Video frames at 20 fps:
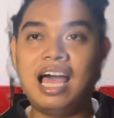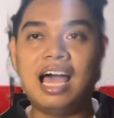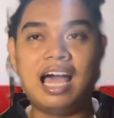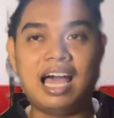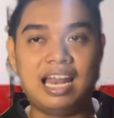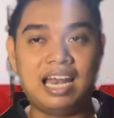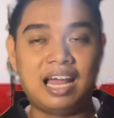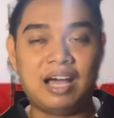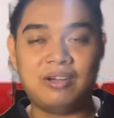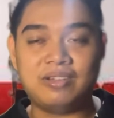
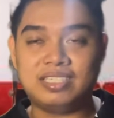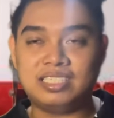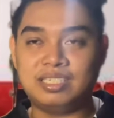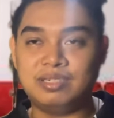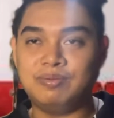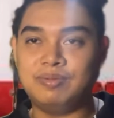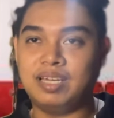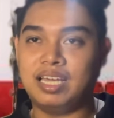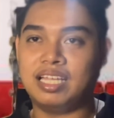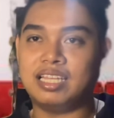Alawit
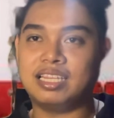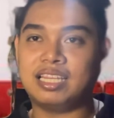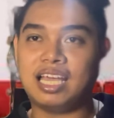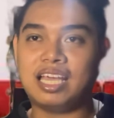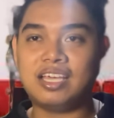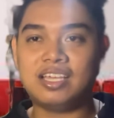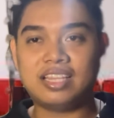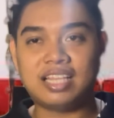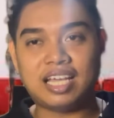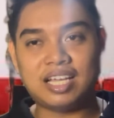TV. And
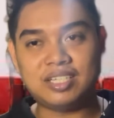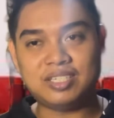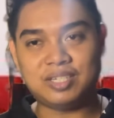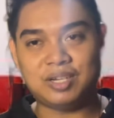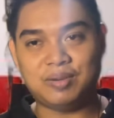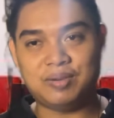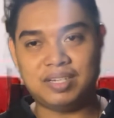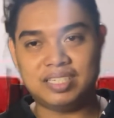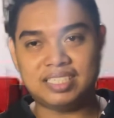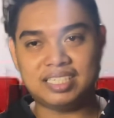thank you
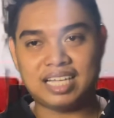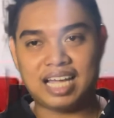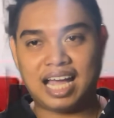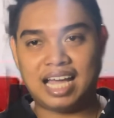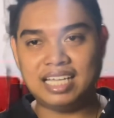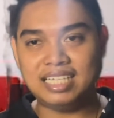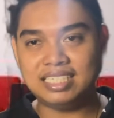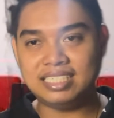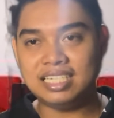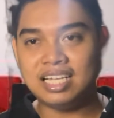so much,
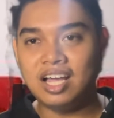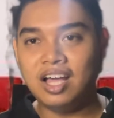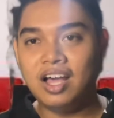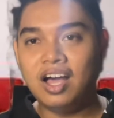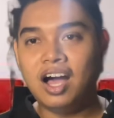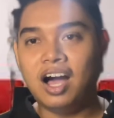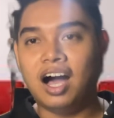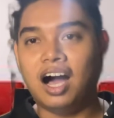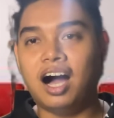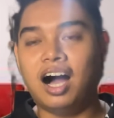guys.
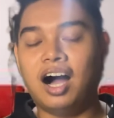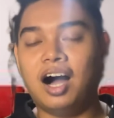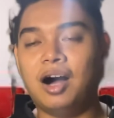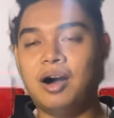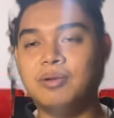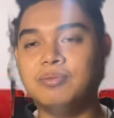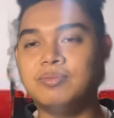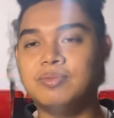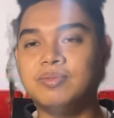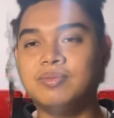
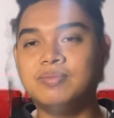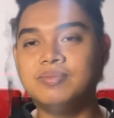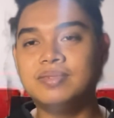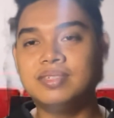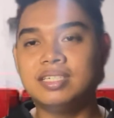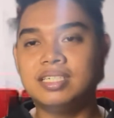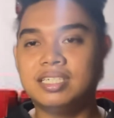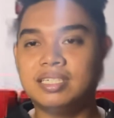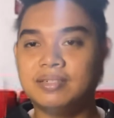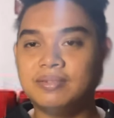
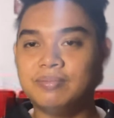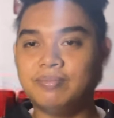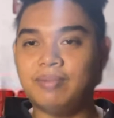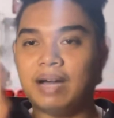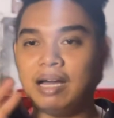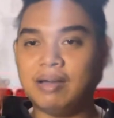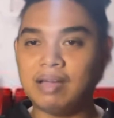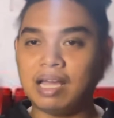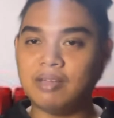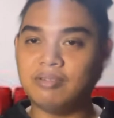
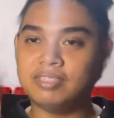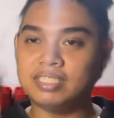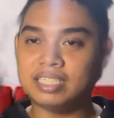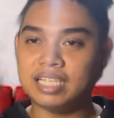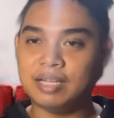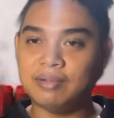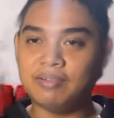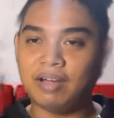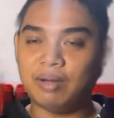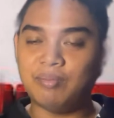But I will
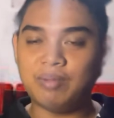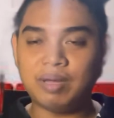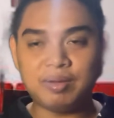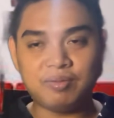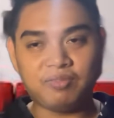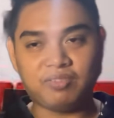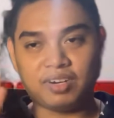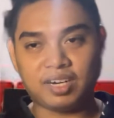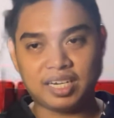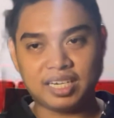say bye-bye
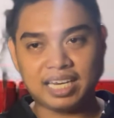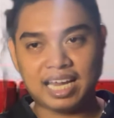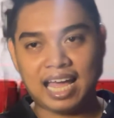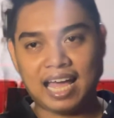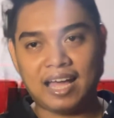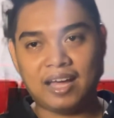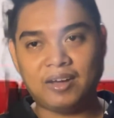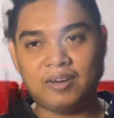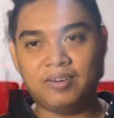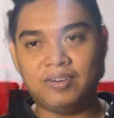for
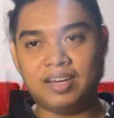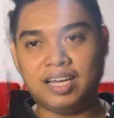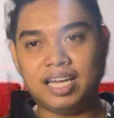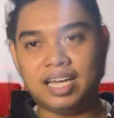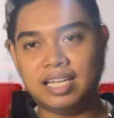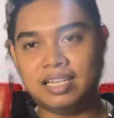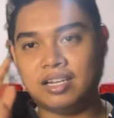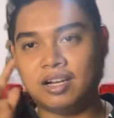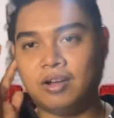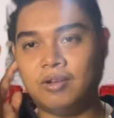now,
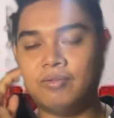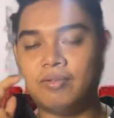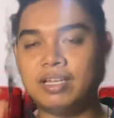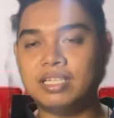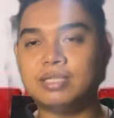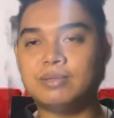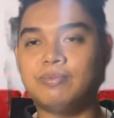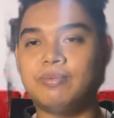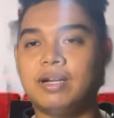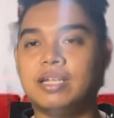and
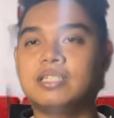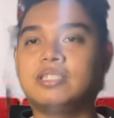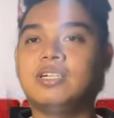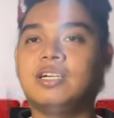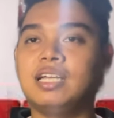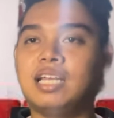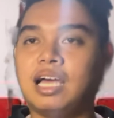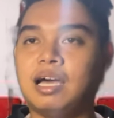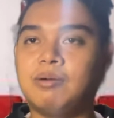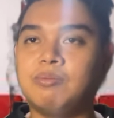always spread your
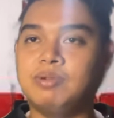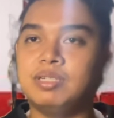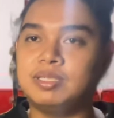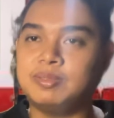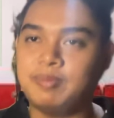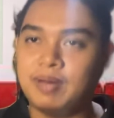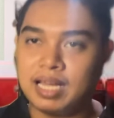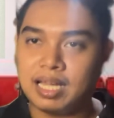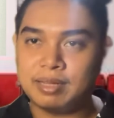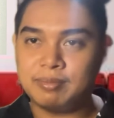love,
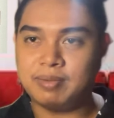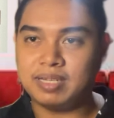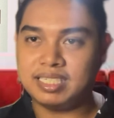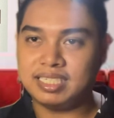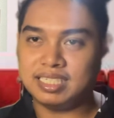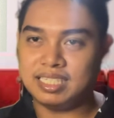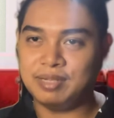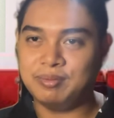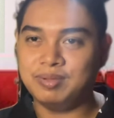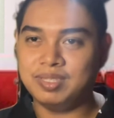respect, and
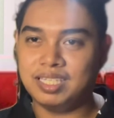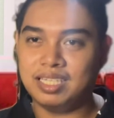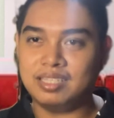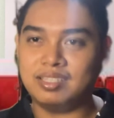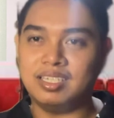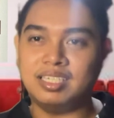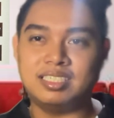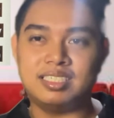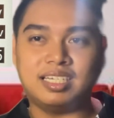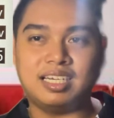positivity
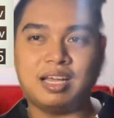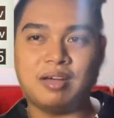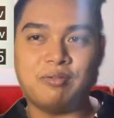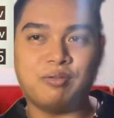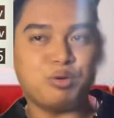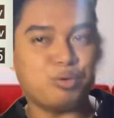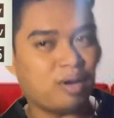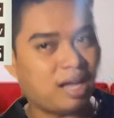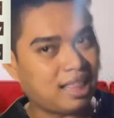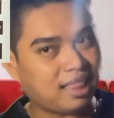to each and
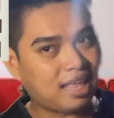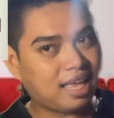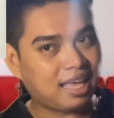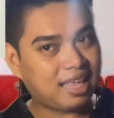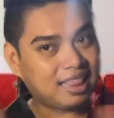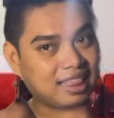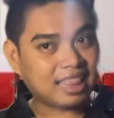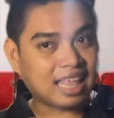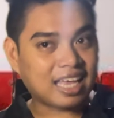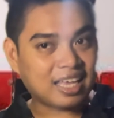everyone.
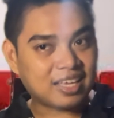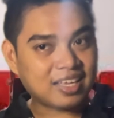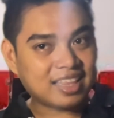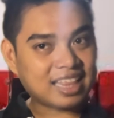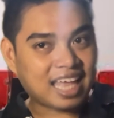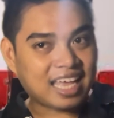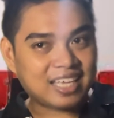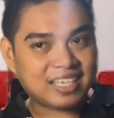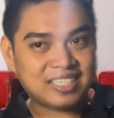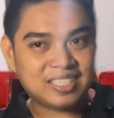Thank
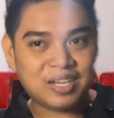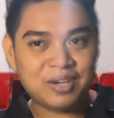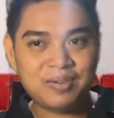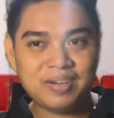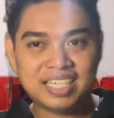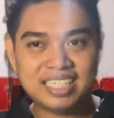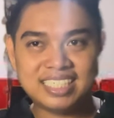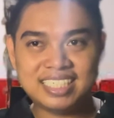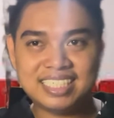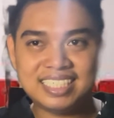you so
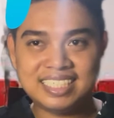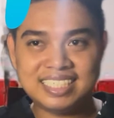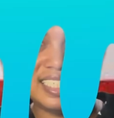much.